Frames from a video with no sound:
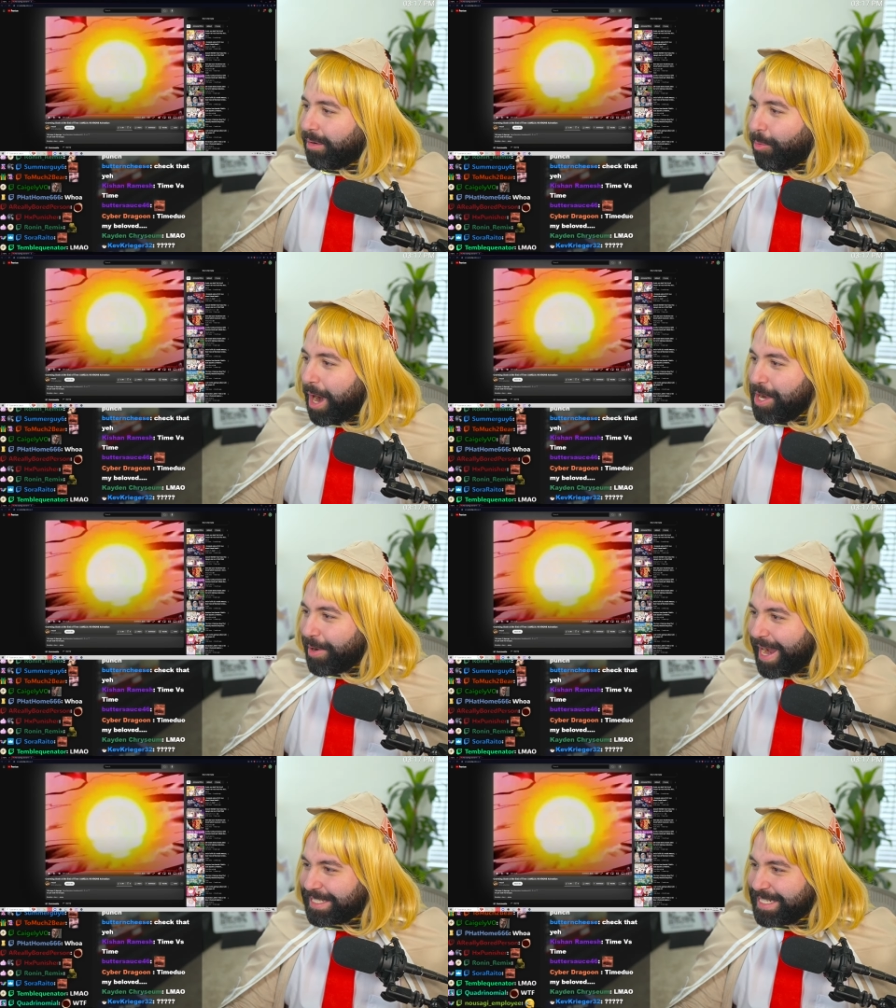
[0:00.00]
Why are
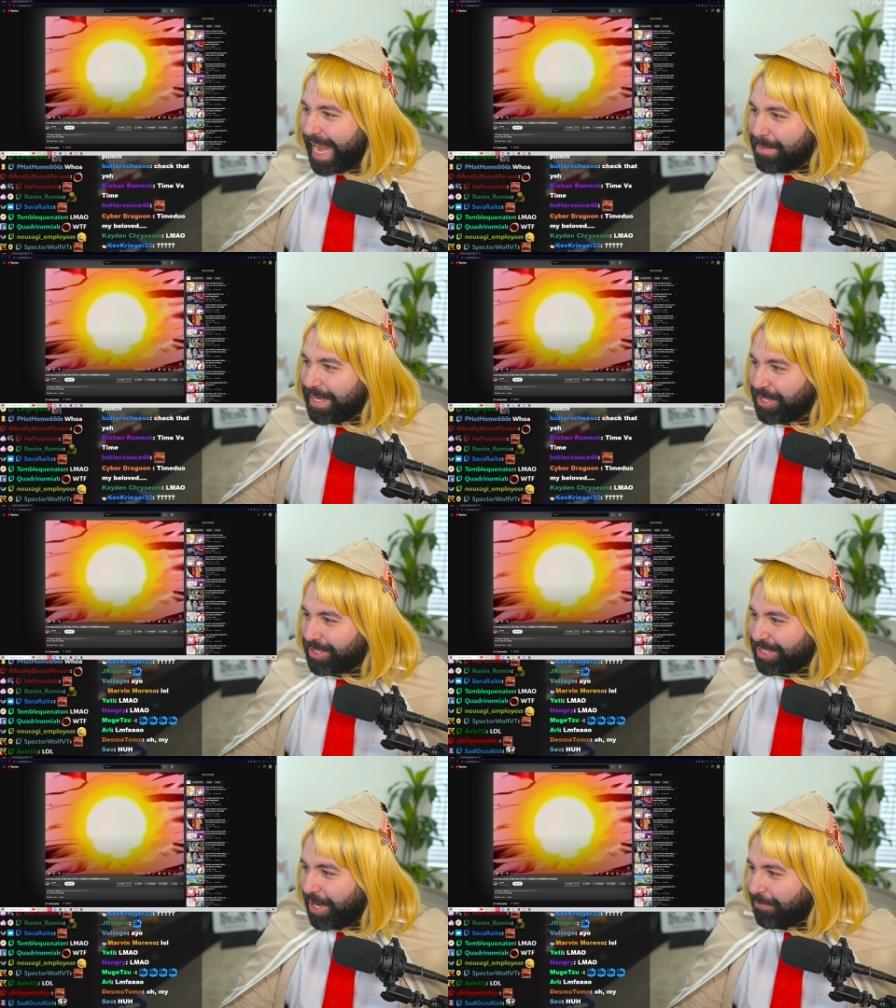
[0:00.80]
you guys naming
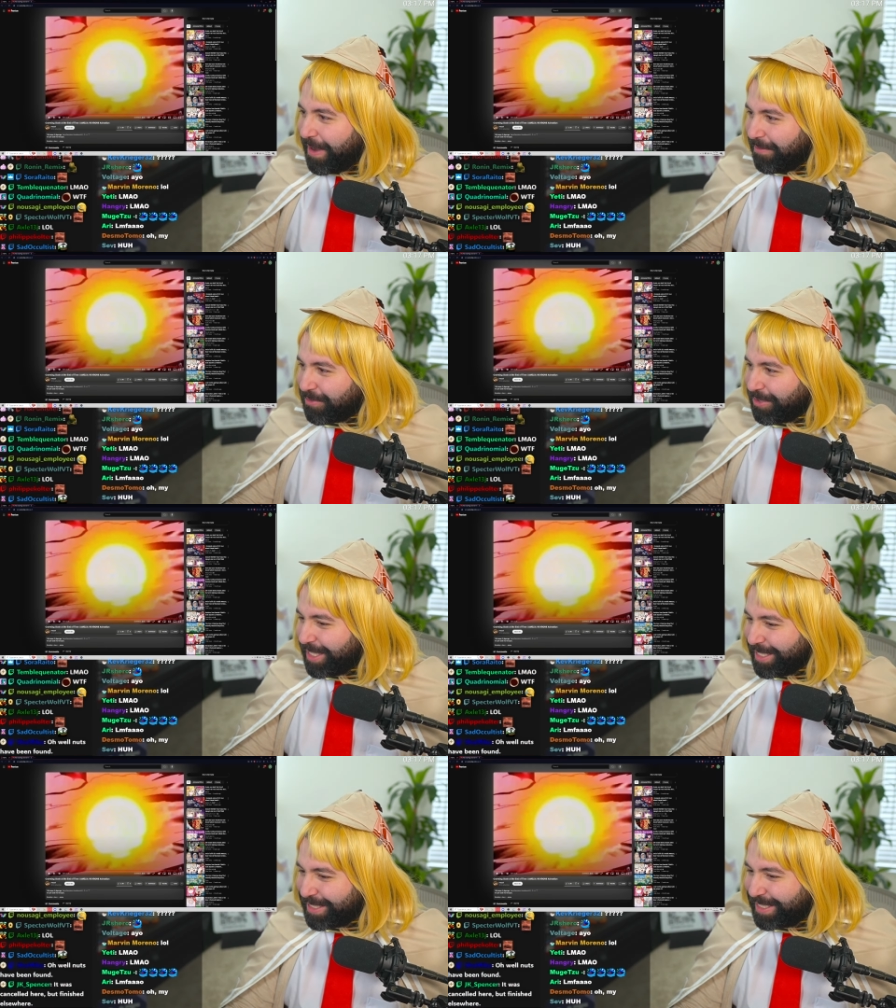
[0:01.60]
yourself after
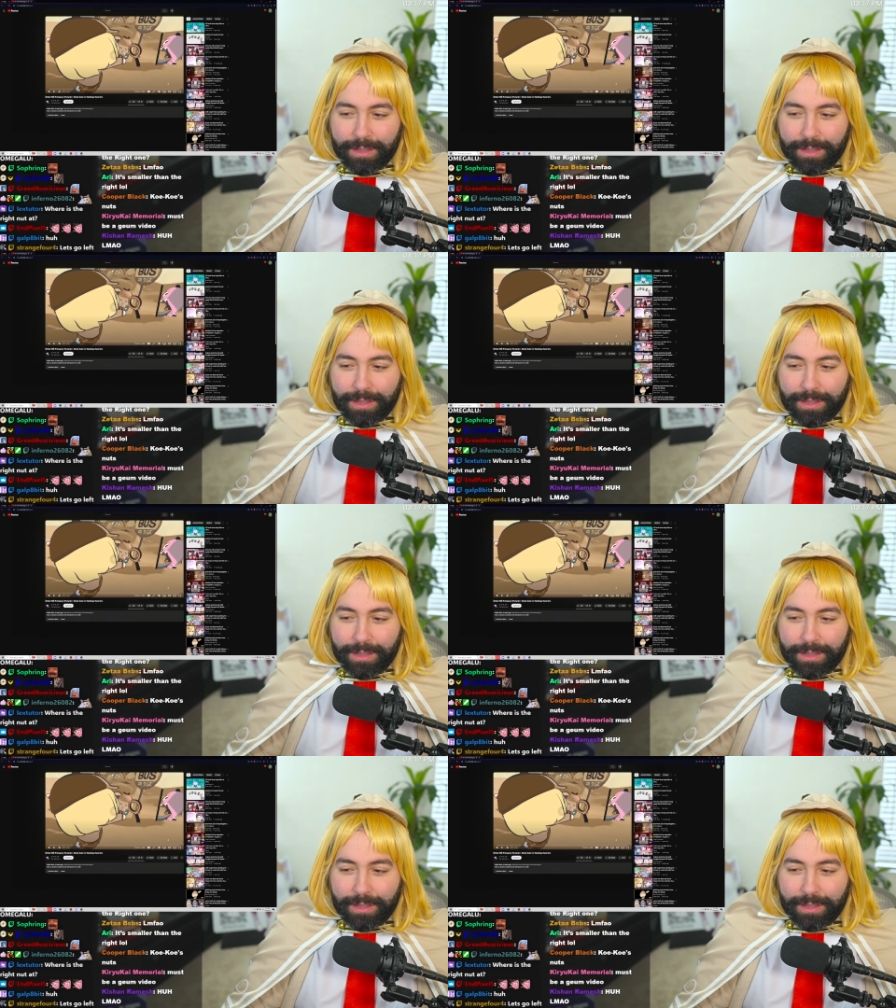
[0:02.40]
this?